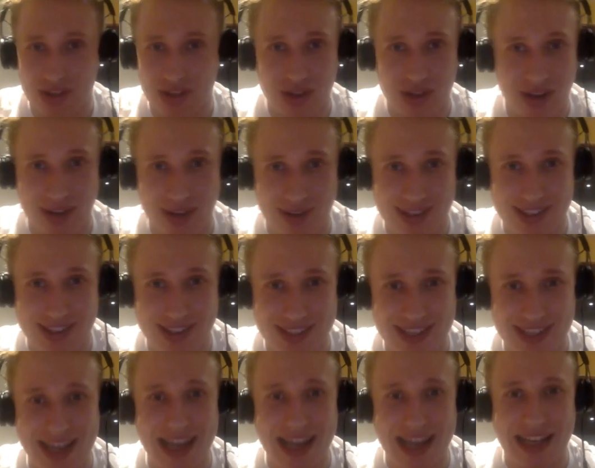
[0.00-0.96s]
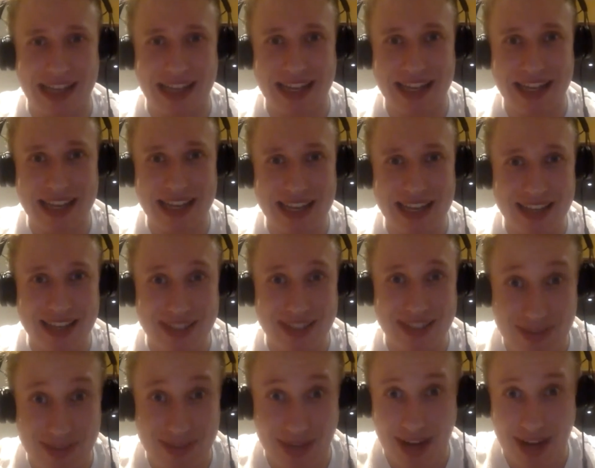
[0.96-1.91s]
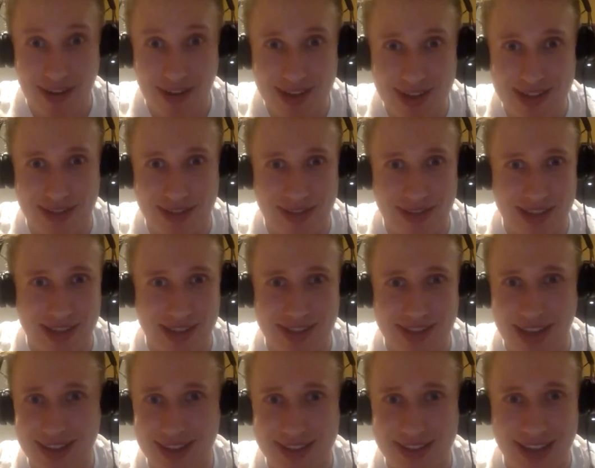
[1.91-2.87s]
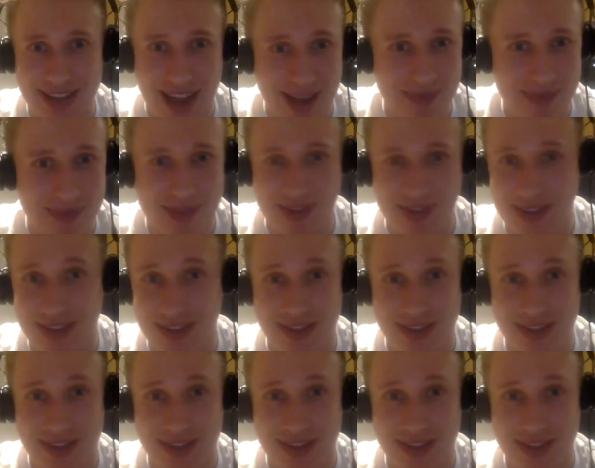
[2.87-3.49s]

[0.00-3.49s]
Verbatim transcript: China and seeing the similarities and things, that's absolutely